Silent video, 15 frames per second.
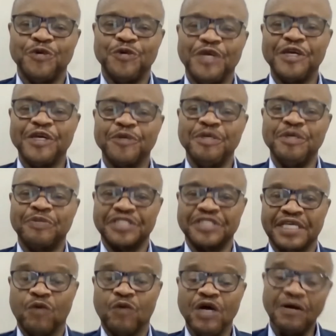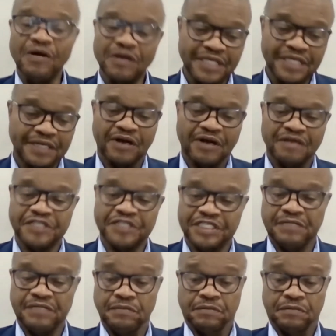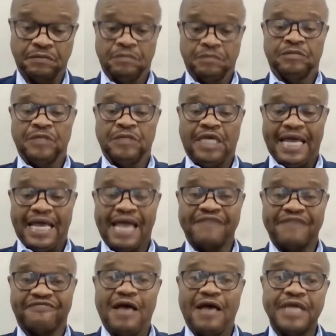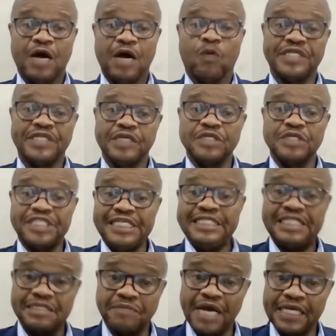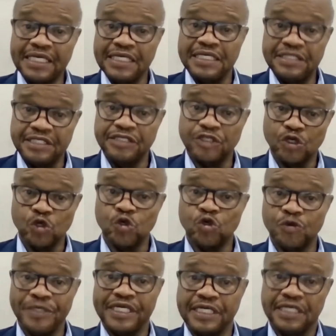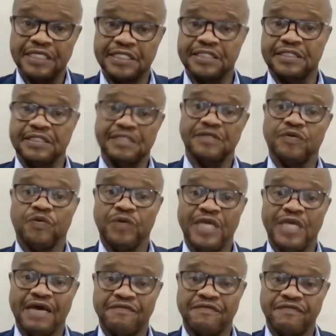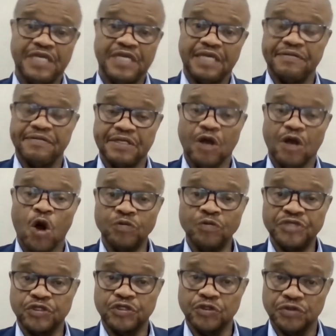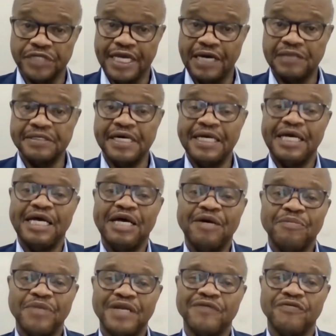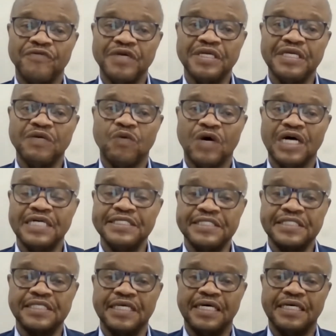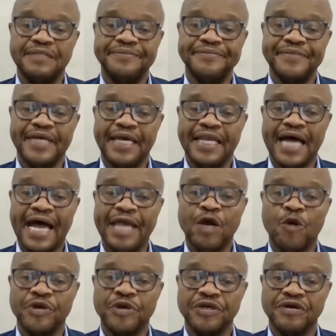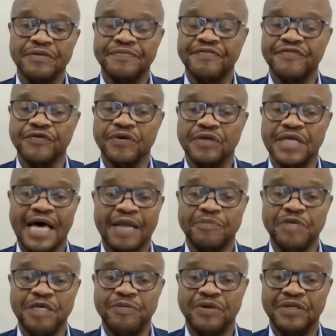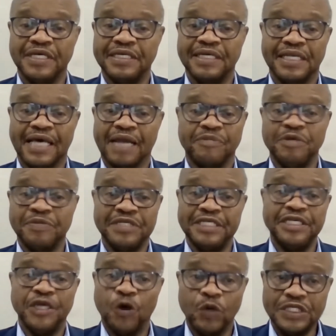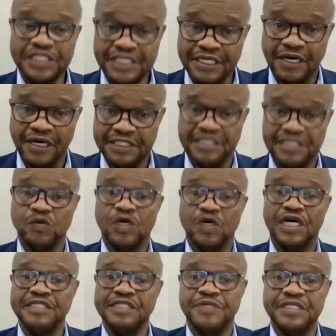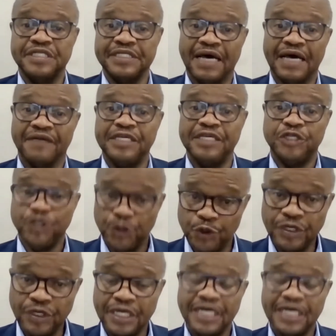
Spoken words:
hear people say, well, all of a sudden, I found out what they were teaching my kids in school because we have homeschool now. But it really was an eye-opener for a lot of people, and a lot of people didn't know what CRT was, but now they do.